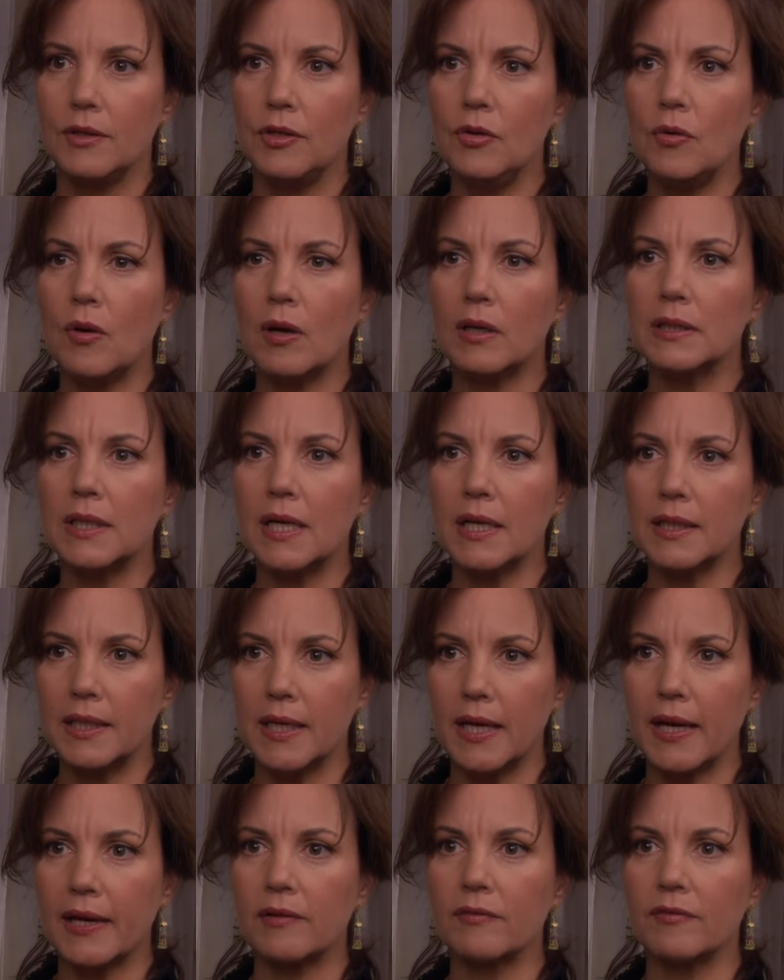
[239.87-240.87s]
You are
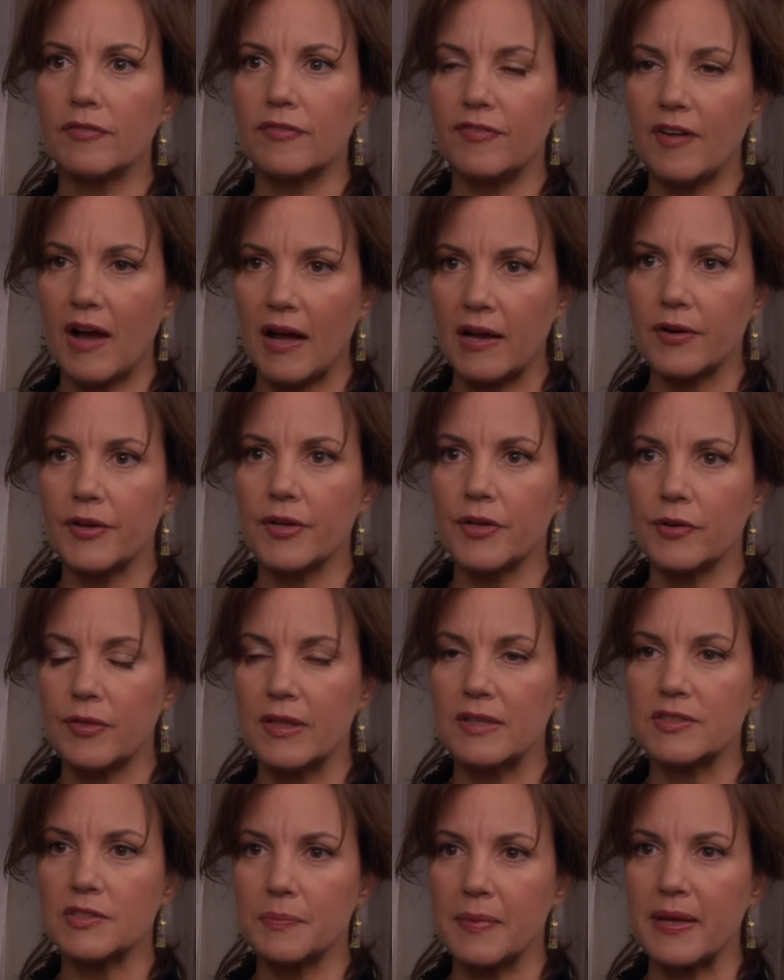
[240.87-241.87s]
lucky I don't fire you
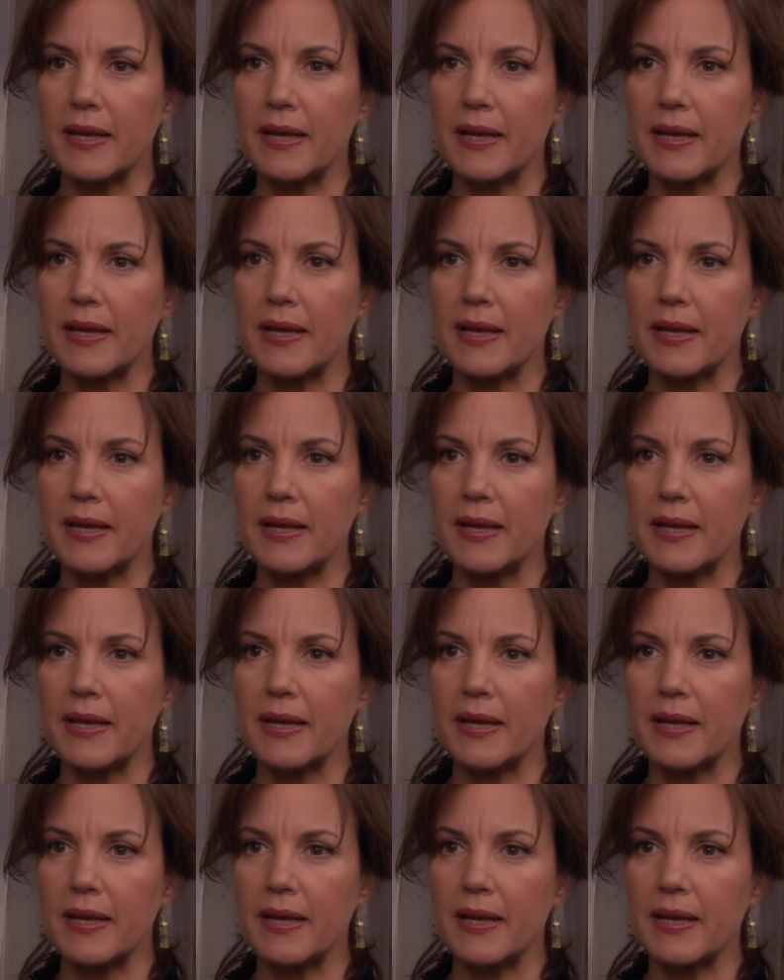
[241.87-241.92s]
this